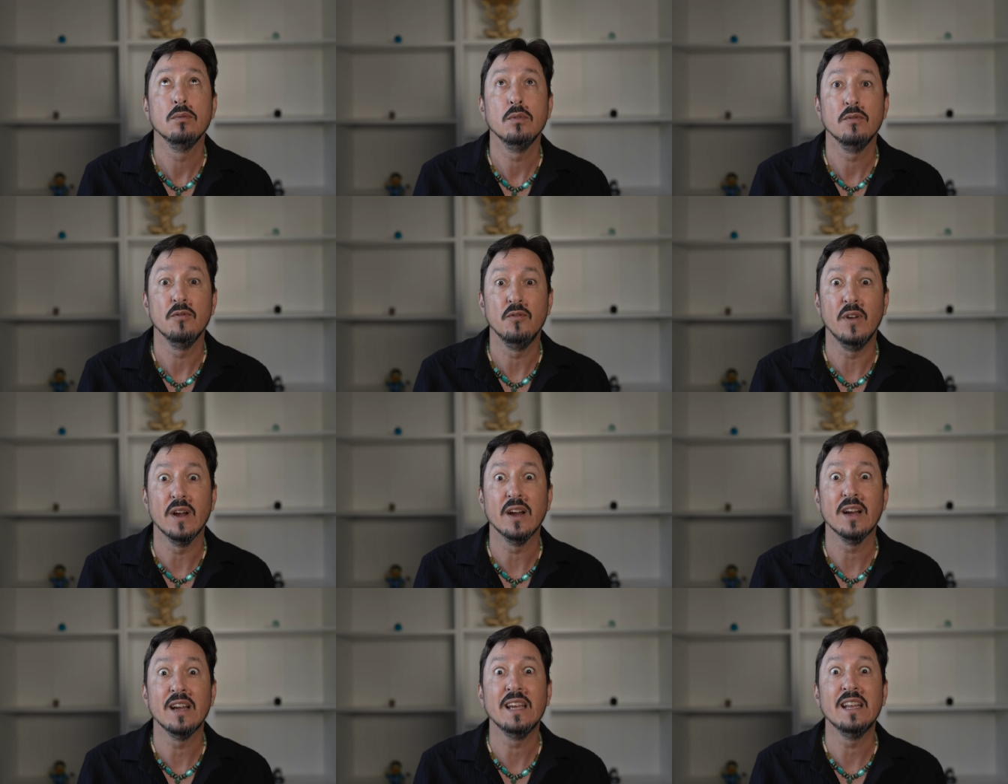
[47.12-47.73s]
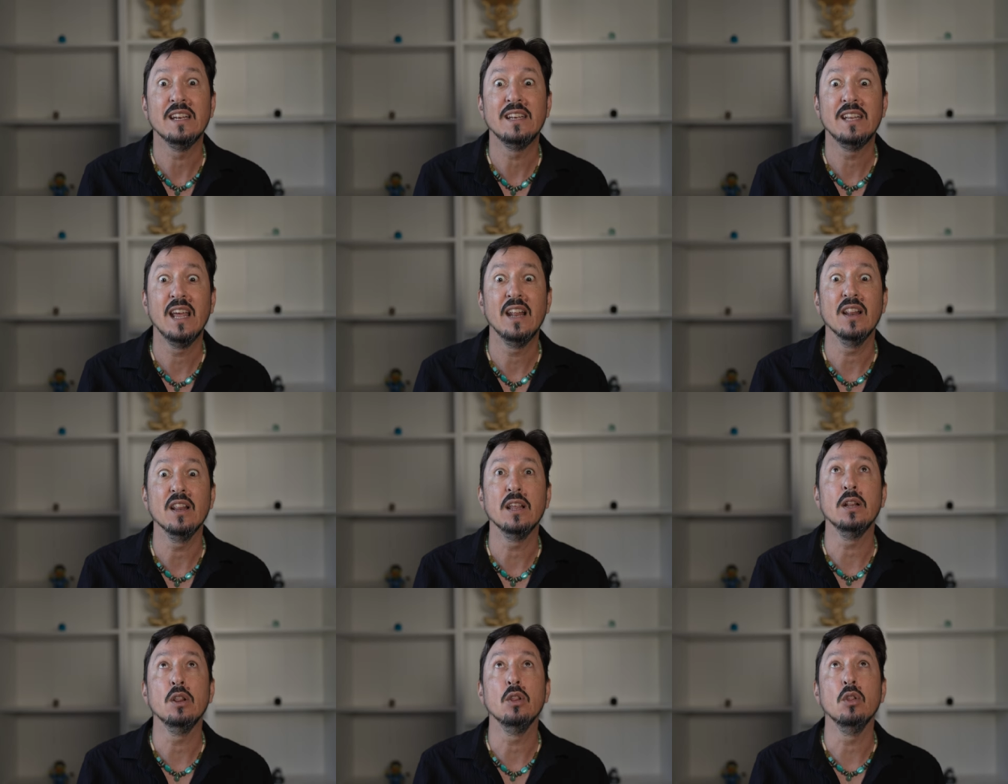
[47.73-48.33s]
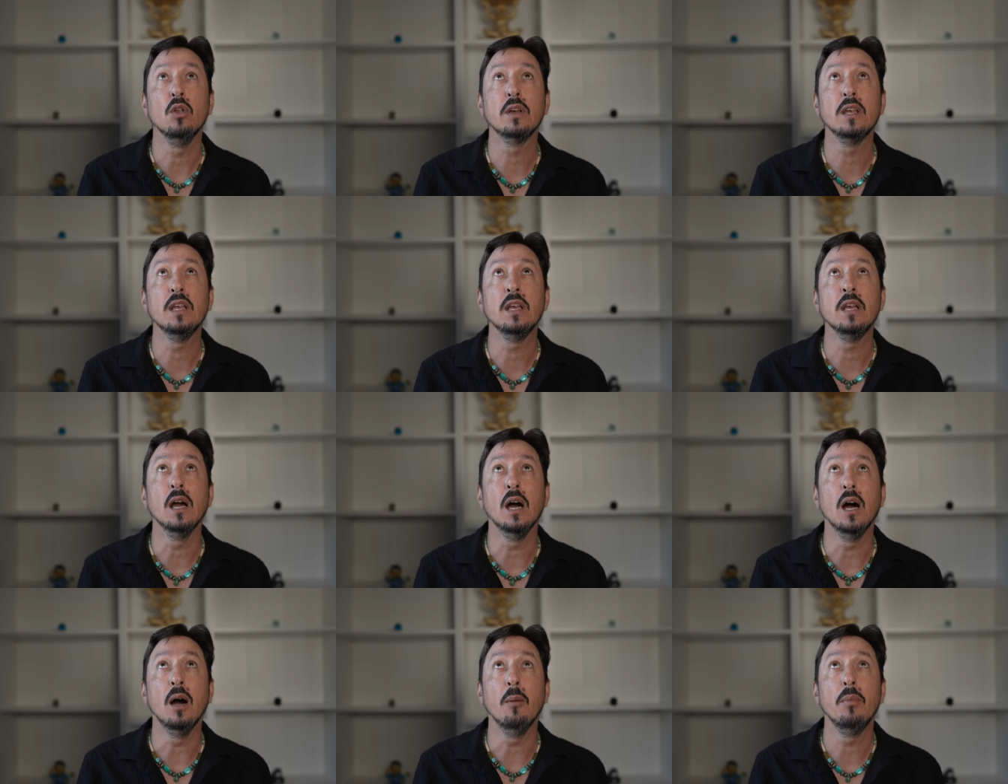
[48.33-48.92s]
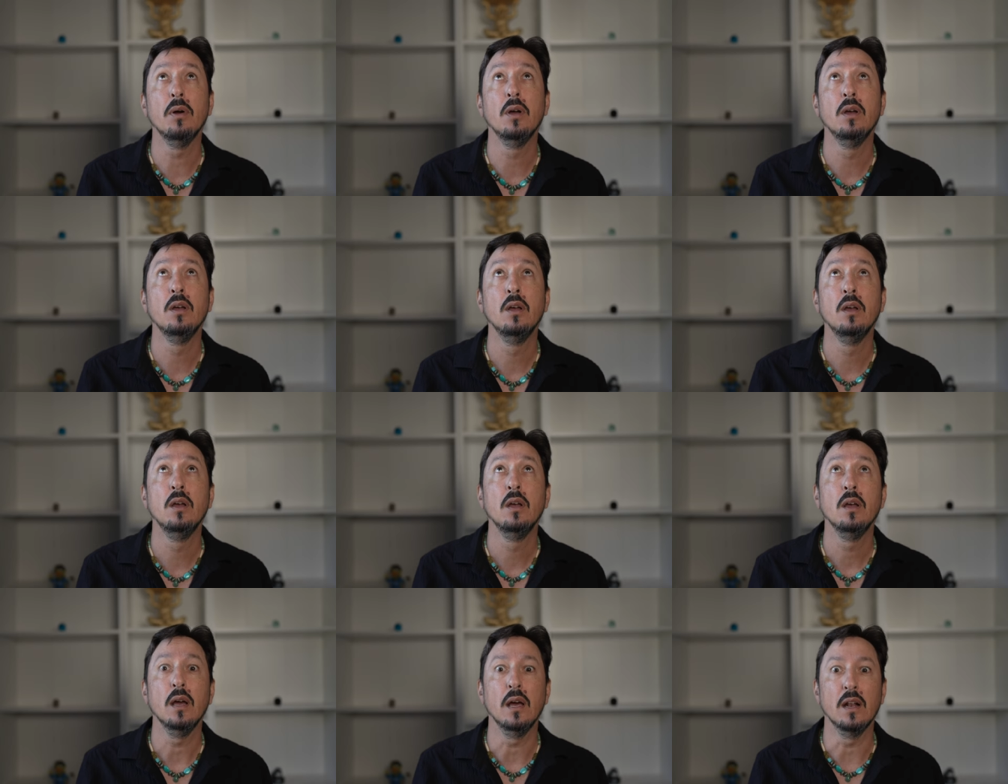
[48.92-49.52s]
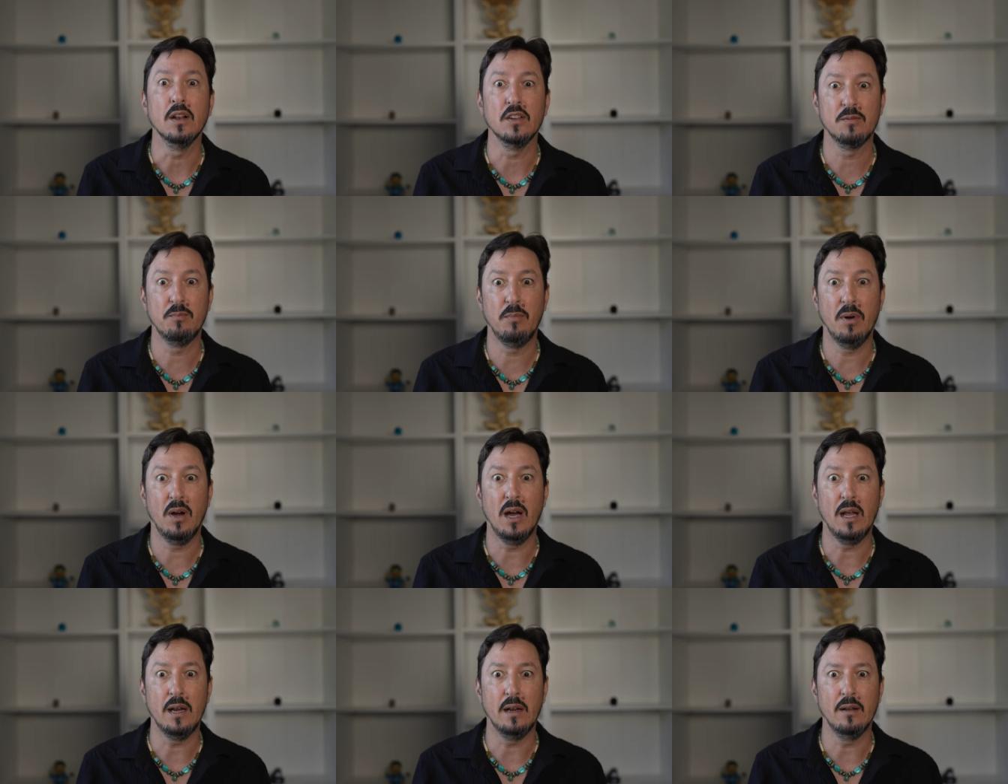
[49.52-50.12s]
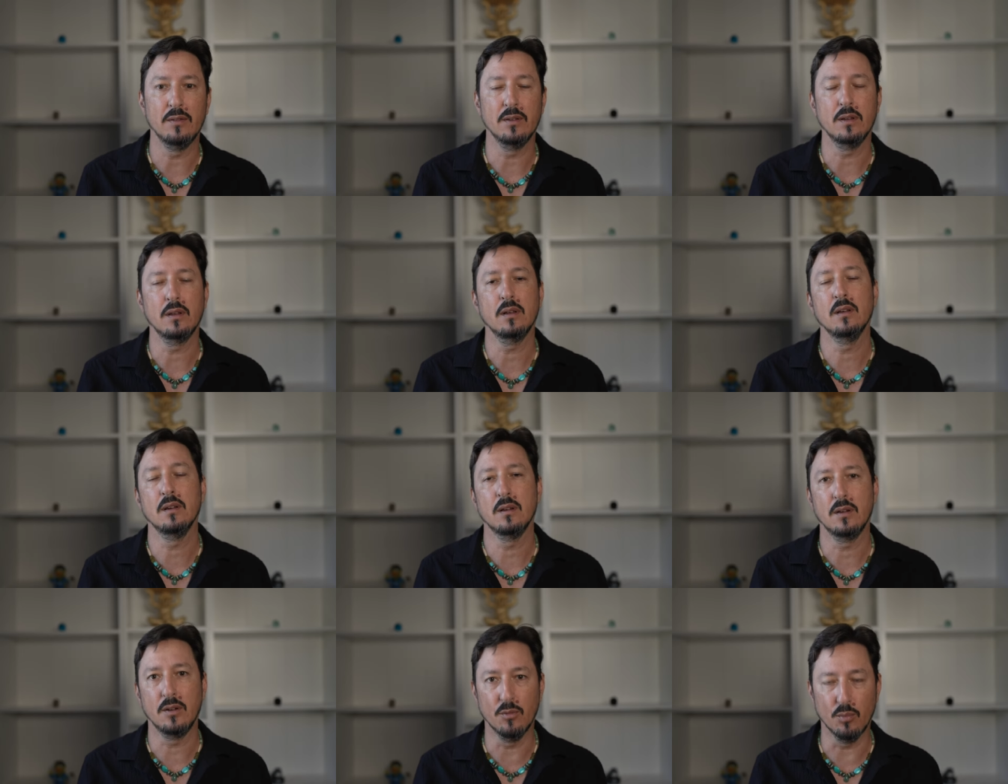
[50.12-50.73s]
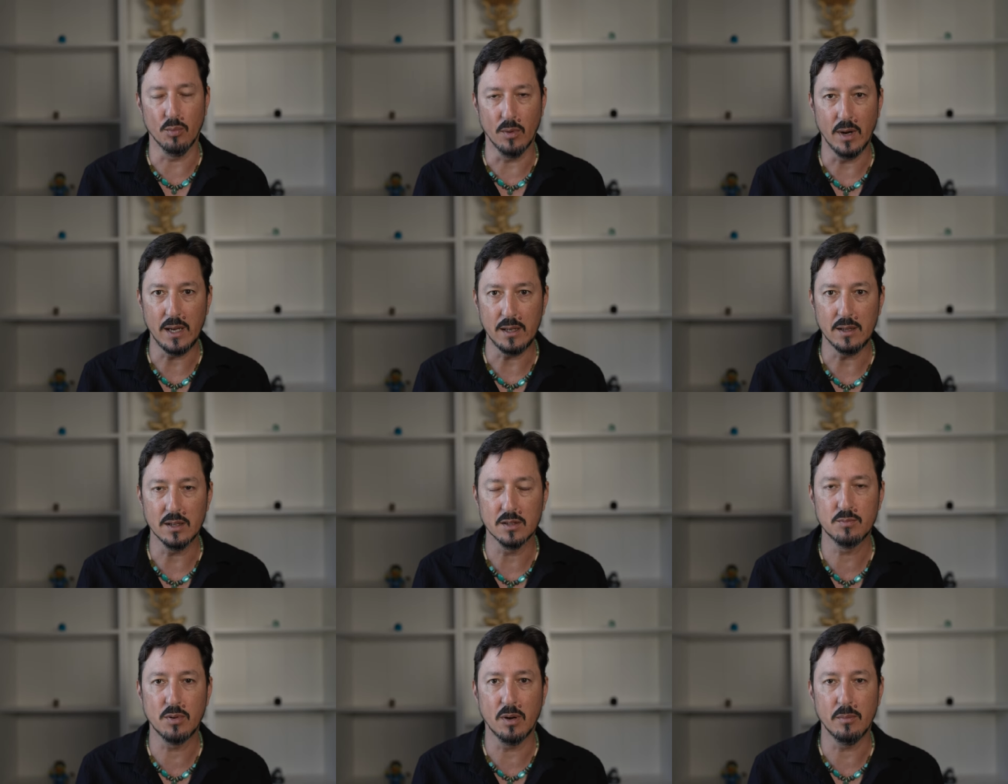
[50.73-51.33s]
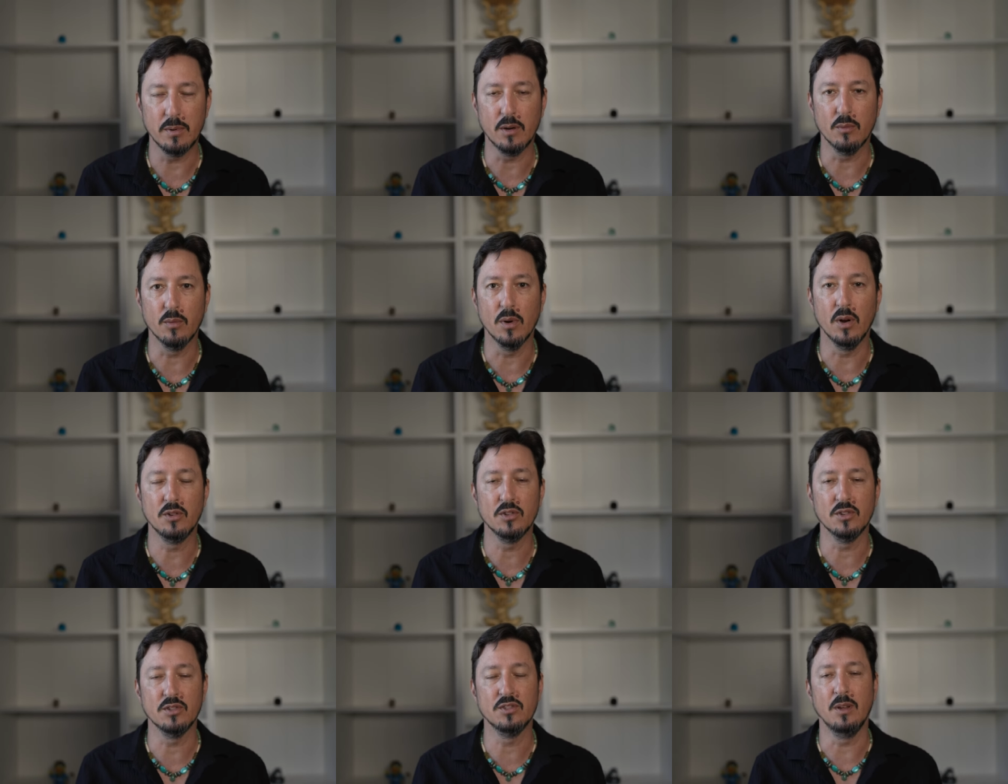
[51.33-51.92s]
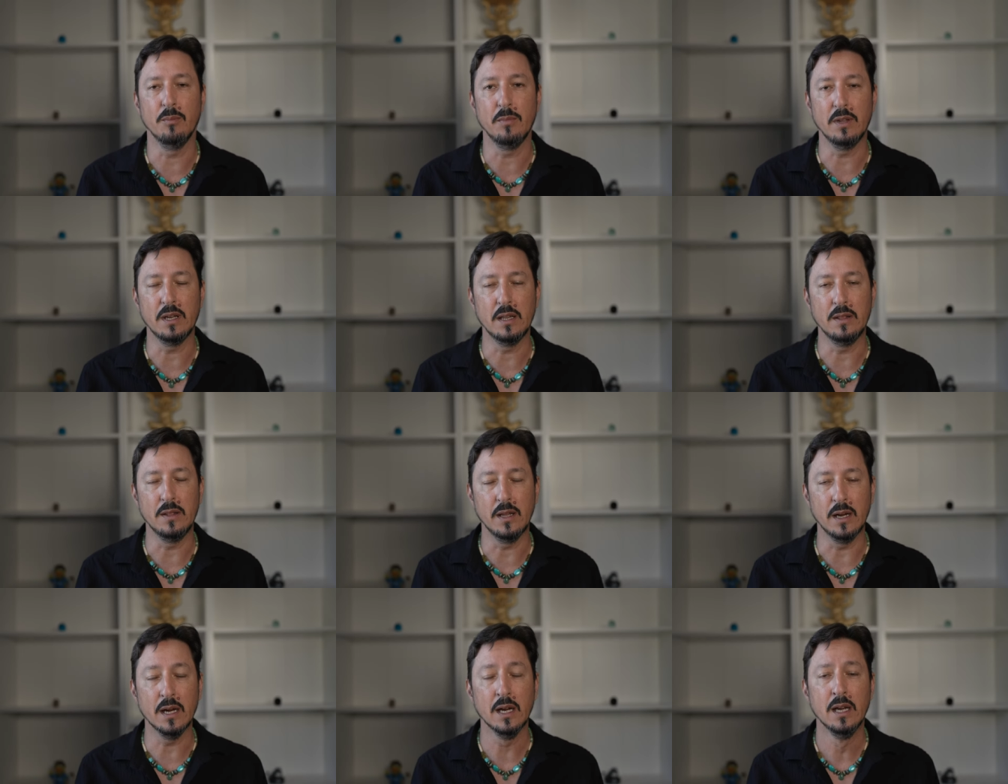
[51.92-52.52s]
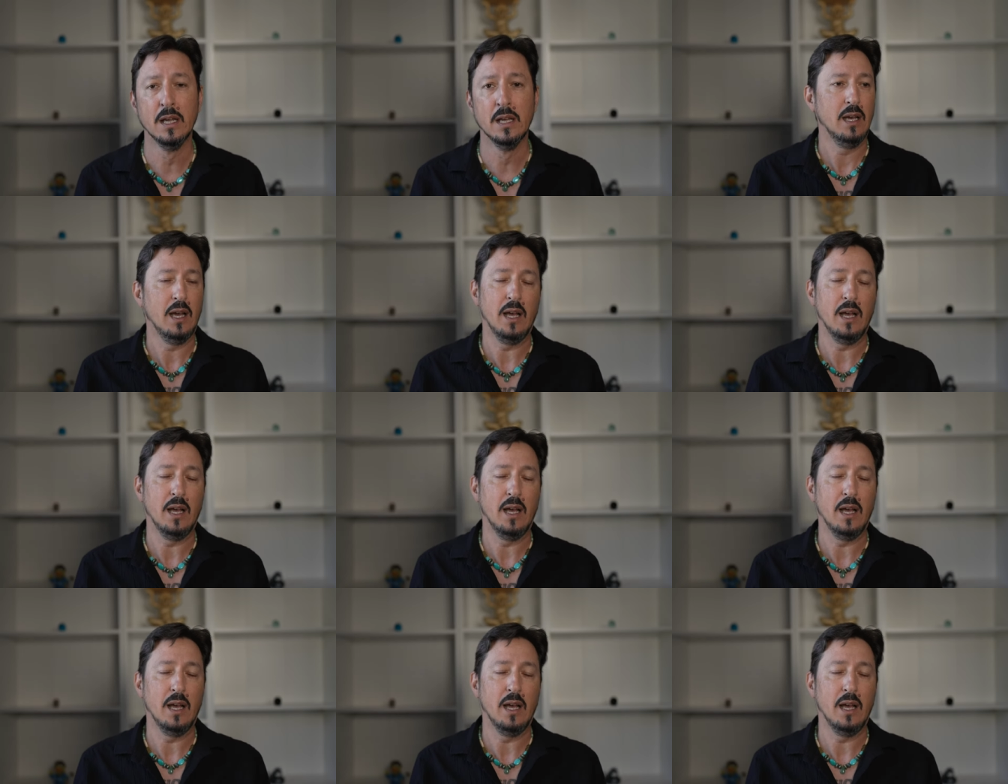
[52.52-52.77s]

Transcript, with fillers: very intently looking up at a spot. And I was like, oh, great, there's probably a roach or something in there.